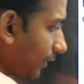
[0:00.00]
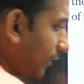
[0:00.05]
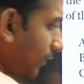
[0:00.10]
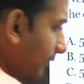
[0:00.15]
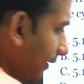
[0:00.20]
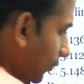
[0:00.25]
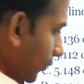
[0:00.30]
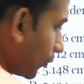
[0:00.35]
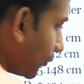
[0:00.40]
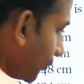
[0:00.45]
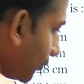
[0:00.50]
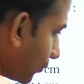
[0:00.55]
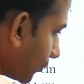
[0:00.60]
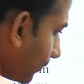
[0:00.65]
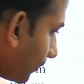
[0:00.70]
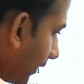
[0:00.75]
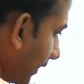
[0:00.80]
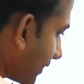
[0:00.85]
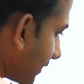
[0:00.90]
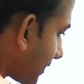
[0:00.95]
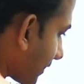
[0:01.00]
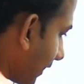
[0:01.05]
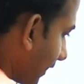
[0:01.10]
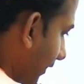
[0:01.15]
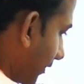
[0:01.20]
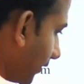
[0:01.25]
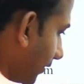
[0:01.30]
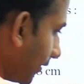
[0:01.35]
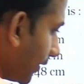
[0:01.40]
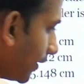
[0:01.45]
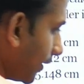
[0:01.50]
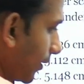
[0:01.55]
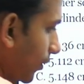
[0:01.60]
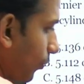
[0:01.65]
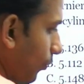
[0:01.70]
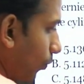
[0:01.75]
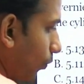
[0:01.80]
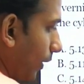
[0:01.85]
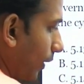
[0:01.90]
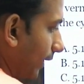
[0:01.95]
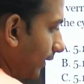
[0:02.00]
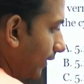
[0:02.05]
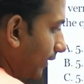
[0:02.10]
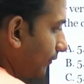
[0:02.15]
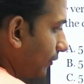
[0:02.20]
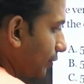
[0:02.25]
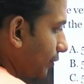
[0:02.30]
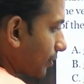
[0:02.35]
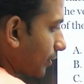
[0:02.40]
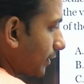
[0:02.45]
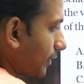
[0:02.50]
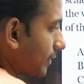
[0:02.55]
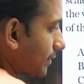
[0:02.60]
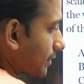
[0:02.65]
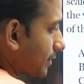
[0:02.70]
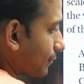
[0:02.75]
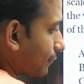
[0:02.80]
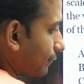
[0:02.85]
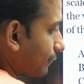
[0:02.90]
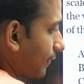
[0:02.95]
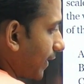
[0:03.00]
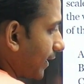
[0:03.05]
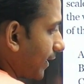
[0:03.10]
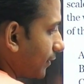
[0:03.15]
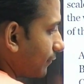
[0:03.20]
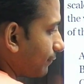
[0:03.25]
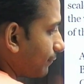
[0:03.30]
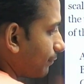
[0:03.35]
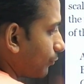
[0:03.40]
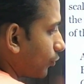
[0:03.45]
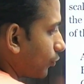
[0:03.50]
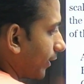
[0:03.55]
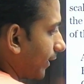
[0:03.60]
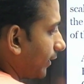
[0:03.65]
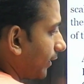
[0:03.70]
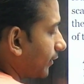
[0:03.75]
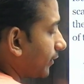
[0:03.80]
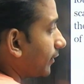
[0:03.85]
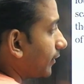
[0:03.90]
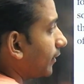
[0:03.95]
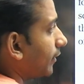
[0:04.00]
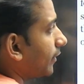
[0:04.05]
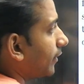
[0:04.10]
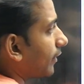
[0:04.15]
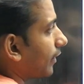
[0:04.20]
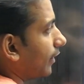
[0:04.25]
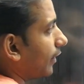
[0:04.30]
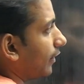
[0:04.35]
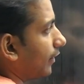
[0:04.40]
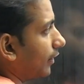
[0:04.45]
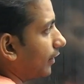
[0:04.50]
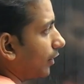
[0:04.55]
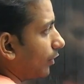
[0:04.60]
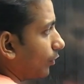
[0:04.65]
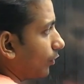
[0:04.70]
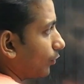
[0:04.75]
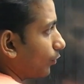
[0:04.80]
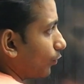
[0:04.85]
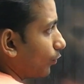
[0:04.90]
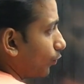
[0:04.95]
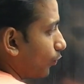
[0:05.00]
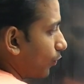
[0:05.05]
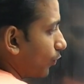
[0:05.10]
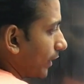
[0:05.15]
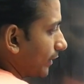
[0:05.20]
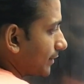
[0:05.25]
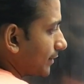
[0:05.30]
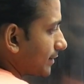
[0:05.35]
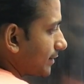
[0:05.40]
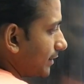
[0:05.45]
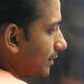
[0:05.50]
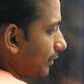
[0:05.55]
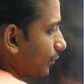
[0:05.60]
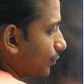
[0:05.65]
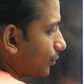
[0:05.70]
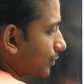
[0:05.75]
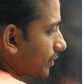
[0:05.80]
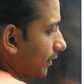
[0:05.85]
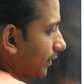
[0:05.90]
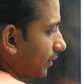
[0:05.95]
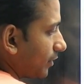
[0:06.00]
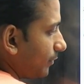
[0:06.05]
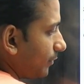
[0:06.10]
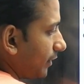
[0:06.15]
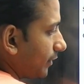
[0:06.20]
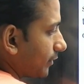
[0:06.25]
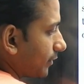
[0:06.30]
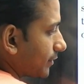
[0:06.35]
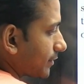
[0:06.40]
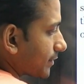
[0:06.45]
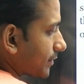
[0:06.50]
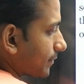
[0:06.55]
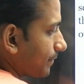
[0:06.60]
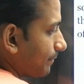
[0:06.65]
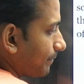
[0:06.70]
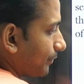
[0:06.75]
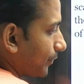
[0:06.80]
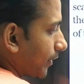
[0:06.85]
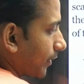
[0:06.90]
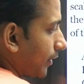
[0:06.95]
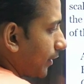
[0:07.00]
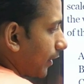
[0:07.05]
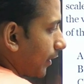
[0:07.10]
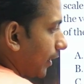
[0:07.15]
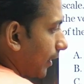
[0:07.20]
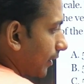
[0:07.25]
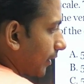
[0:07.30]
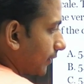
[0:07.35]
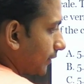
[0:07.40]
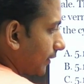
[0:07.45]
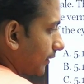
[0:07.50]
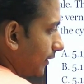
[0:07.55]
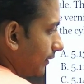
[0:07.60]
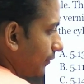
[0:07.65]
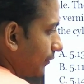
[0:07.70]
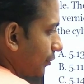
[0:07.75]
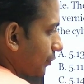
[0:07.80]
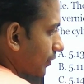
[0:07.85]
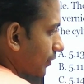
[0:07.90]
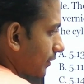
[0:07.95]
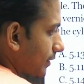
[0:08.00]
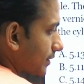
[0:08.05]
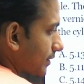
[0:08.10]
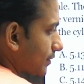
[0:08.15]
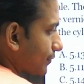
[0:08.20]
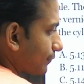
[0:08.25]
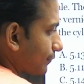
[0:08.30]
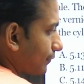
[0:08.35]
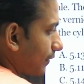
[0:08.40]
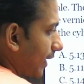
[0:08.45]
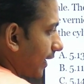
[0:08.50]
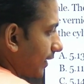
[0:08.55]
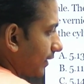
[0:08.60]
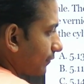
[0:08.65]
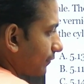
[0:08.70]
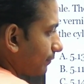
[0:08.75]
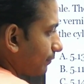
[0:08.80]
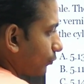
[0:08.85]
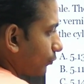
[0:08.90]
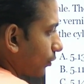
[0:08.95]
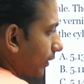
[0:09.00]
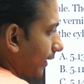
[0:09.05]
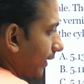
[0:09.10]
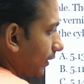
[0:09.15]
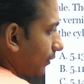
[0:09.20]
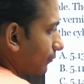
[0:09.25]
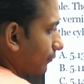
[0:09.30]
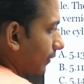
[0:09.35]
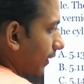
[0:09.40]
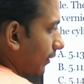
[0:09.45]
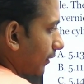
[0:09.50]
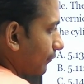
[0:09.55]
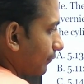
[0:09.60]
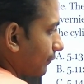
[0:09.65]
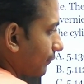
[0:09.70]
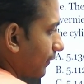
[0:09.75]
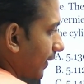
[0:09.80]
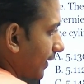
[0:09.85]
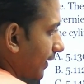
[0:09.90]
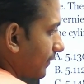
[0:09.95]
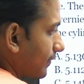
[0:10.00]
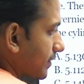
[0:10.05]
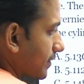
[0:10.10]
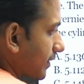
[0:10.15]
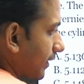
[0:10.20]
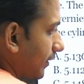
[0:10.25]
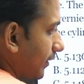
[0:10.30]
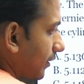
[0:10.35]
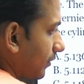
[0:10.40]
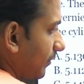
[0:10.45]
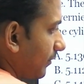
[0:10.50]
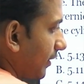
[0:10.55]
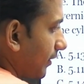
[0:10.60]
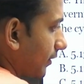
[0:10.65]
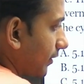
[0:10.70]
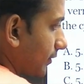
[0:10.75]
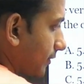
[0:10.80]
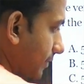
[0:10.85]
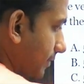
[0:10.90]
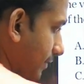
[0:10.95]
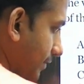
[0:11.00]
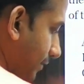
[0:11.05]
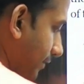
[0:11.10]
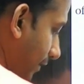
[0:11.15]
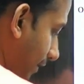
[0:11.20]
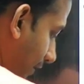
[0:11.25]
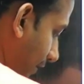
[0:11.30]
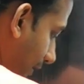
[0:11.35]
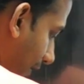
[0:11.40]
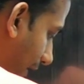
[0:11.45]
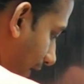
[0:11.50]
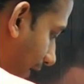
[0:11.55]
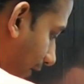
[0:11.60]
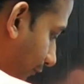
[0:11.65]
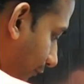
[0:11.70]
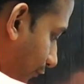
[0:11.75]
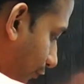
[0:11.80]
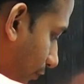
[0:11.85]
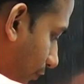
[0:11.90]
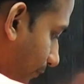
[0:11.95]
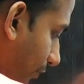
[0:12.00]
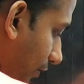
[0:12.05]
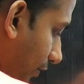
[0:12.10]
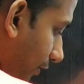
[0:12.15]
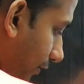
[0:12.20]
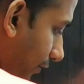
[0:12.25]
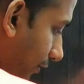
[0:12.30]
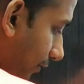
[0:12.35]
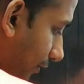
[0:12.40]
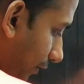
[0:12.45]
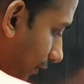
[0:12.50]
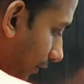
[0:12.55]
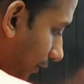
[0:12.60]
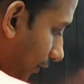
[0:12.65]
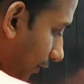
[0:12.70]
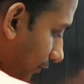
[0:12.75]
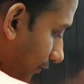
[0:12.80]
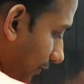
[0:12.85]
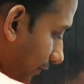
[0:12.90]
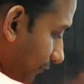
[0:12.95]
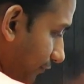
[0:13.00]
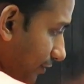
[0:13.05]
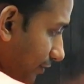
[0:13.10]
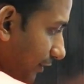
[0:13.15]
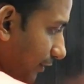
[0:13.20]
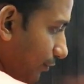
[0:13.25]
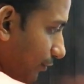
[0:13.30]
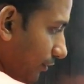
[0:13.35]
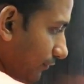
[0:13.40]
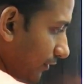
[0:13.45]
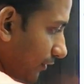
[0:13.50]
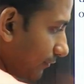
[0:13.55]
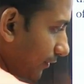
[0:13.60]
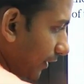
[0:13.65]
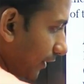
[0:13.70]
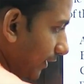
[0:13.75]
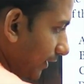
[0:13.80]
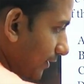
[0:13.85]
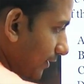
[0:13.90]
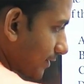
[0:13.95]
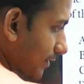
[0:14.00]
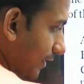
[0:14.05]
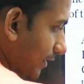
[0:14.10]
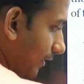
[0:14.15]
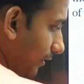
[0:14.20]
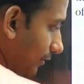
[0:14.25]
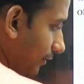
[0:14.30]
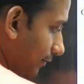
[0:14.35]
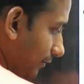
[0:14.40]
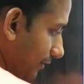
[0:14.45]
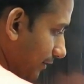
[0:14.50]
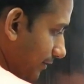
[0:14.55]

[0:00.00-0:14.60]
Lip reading: then on your main scale, one division is 5.10 centimeters, another division is 5.15 centimeters, and from here, the zero of the vernier scale,